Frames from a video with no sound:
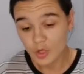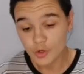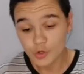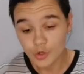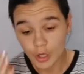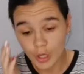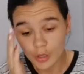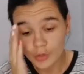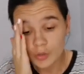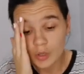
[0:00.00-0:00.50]

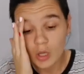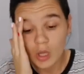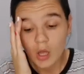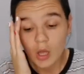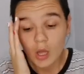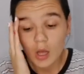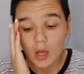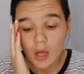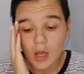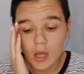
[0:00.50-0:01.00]

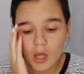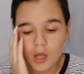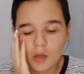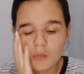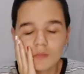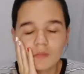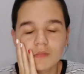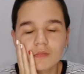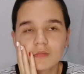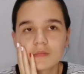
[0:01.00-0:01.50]

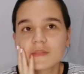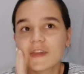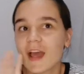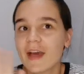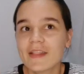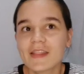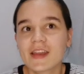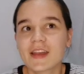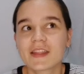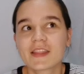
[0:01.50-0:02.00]
now
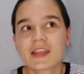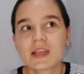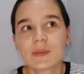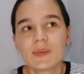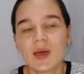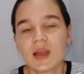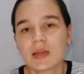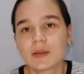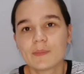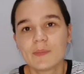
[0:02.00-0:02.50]
that I think
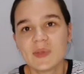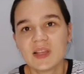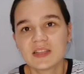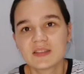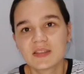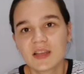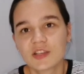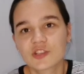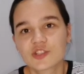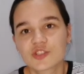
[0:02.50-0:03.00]
about it, me
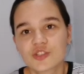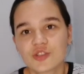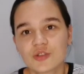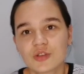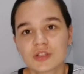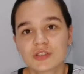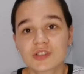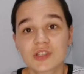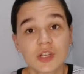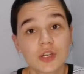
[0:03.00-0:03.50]
saying
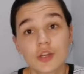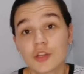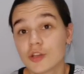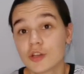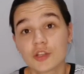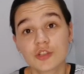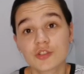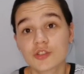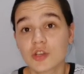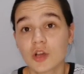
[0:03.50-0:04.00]
students and
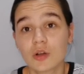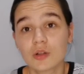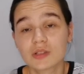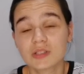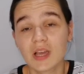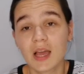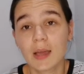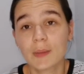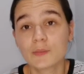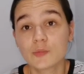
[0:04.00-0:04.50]
learners the whole
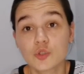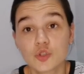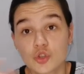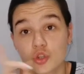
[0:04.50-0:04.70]
time,